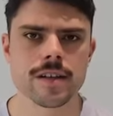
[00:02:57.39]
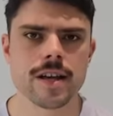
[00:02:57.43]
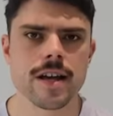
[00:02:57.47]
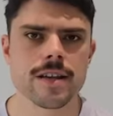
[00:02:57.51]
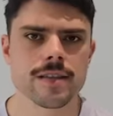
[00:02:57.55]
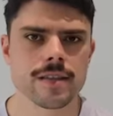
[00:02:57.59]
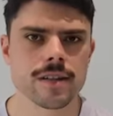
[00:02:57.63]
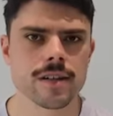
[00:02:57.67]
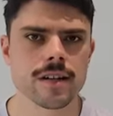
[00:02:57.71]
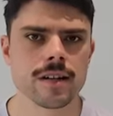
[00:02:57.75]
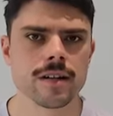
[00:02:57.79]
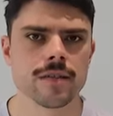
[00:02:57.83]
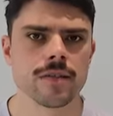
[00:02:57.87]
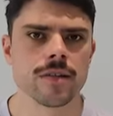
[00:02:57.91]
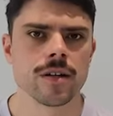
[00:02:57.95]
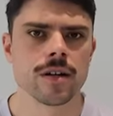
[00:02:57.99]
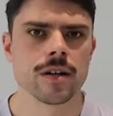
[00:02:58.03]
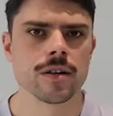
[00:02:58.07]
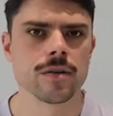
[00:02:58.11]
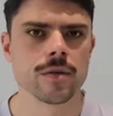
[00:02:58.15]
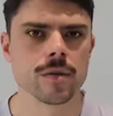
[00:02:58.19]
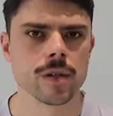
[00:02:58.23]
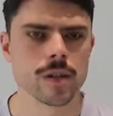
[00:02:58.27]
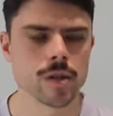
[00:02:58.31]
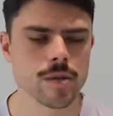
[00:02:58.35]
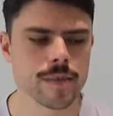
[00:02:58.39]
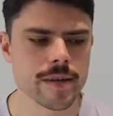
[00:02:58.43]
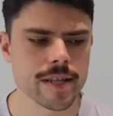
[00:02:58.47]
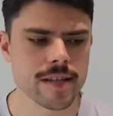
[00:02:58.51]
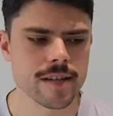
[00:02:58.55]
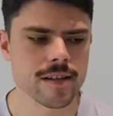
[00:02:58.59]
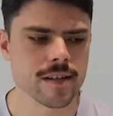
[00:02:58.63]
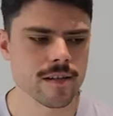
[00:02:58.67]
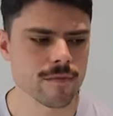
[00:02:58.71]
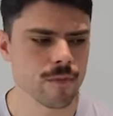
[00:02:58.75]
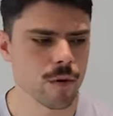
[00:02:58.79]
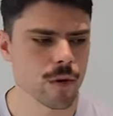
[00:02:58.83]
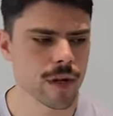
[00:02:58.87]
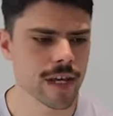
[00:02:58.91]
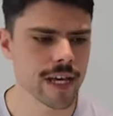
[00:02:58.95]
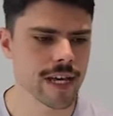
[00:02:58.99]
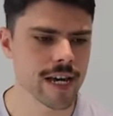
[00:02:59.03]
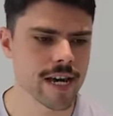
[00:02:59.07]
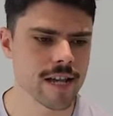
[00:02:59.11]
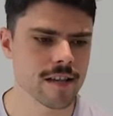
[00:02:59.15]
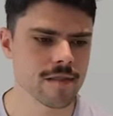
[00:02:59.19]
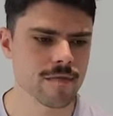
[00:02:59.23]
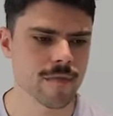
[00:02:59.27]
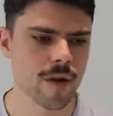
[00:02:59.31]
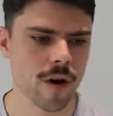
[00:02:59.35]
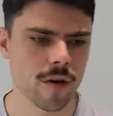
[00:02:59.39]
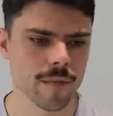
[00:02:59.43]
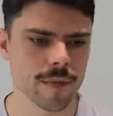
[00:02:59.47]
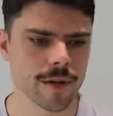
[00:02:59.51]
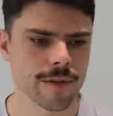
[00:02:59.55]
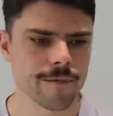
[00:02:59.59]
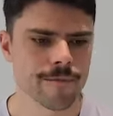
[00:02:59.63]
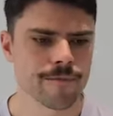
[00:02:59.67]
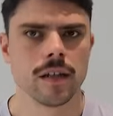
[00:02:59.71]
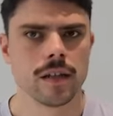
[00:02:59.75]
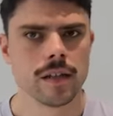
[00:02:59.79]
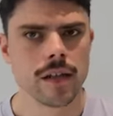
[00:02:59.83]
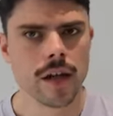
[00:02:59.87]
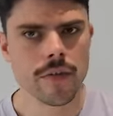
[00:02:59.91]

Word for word: and Essendon were a little bit disappointing against Melbourne.